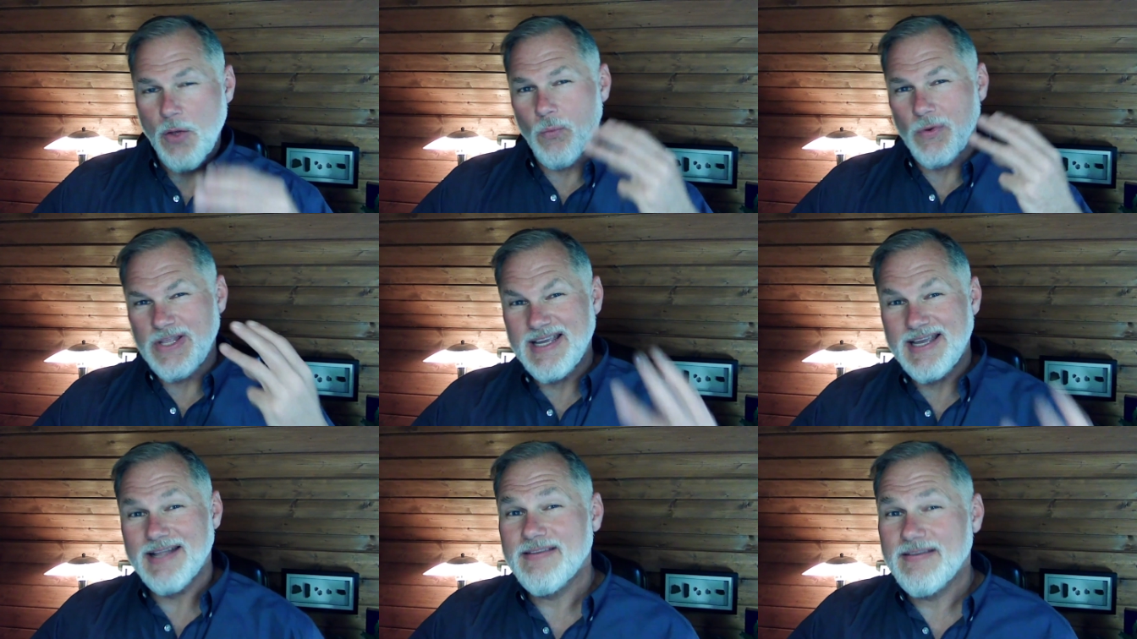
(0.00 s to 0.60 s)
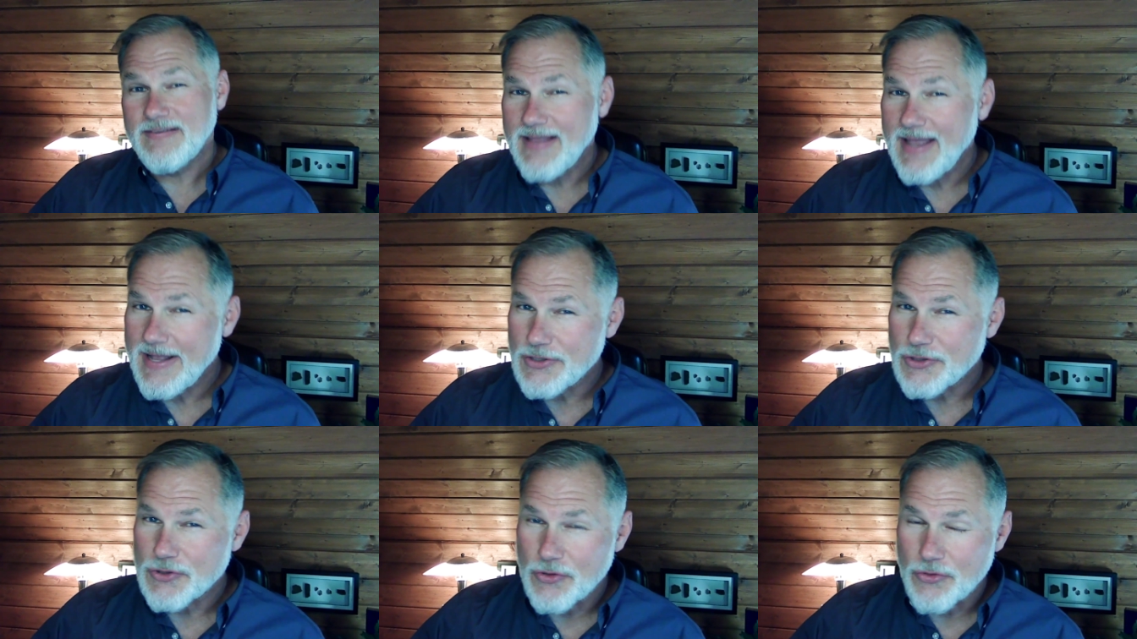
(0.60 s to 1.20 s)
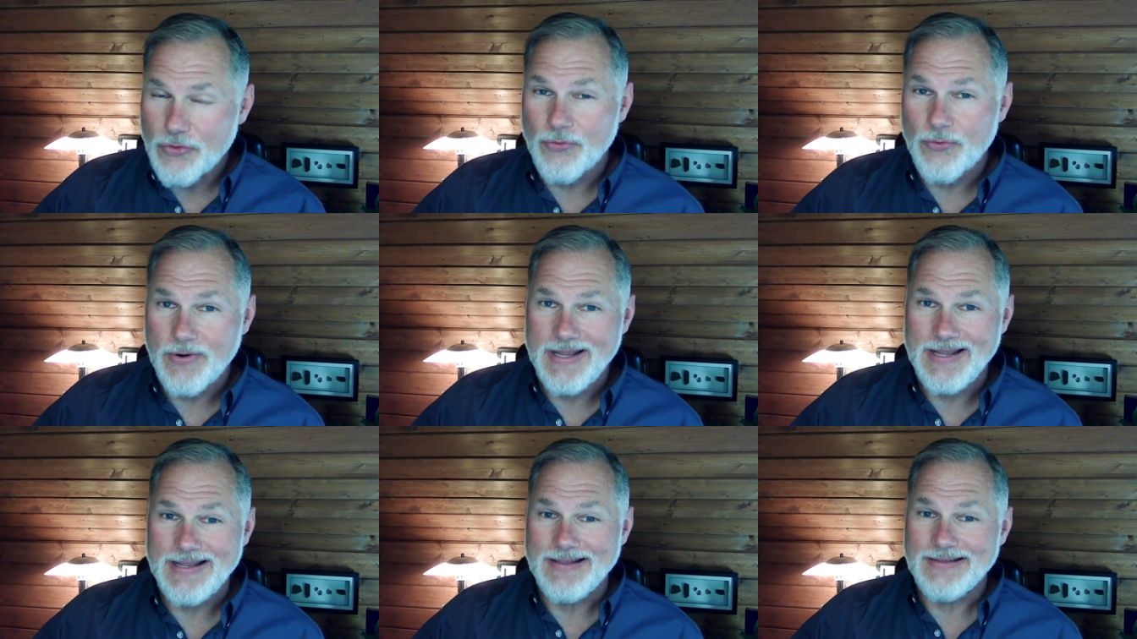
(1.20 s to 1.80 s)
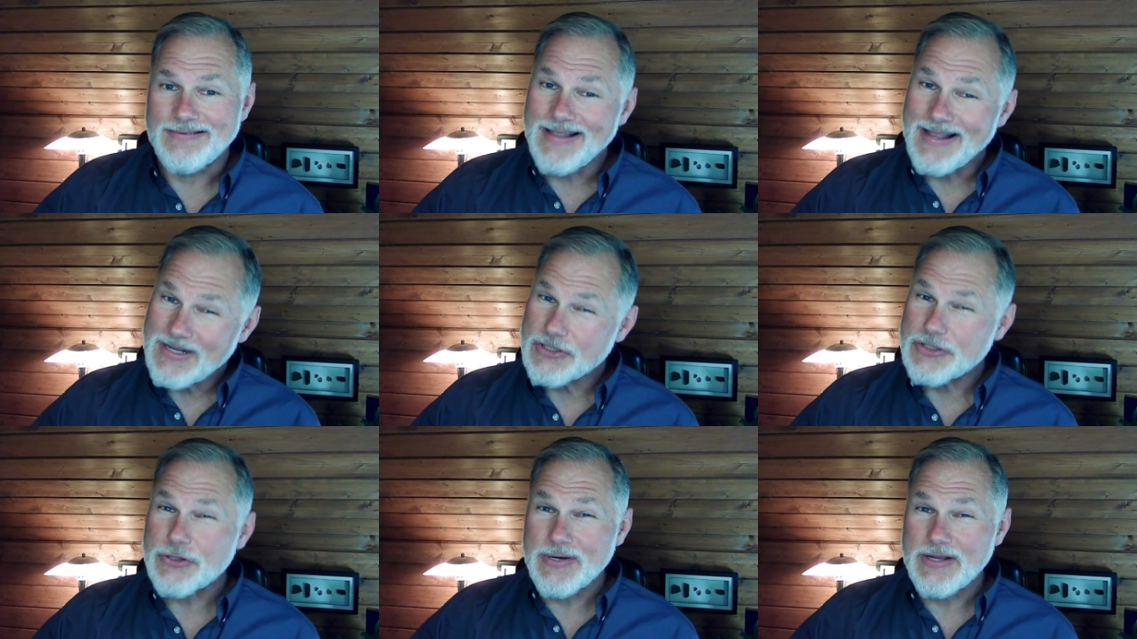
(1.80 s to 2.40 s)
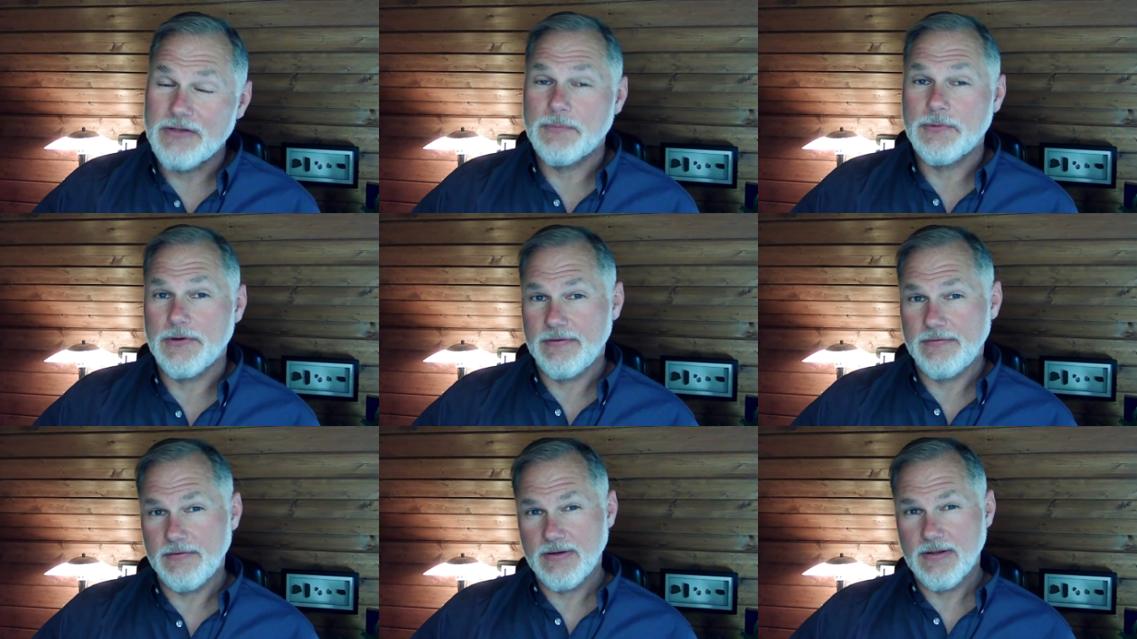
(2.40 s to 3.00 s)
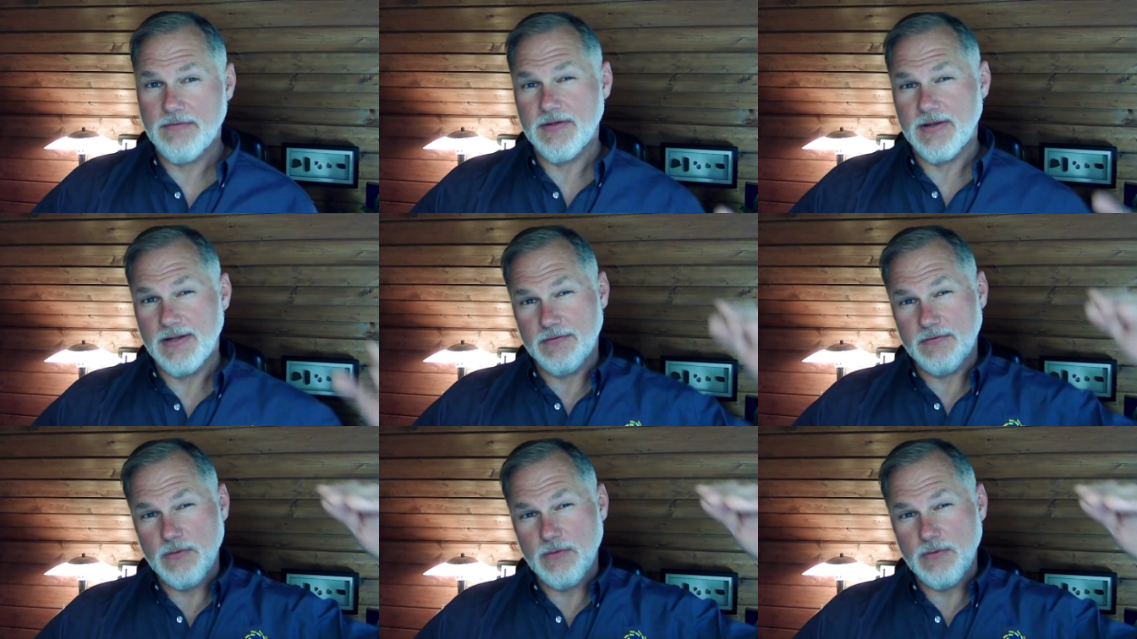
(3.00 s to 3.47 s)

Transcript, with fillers: When you get to stage three, stage three is pretty significant.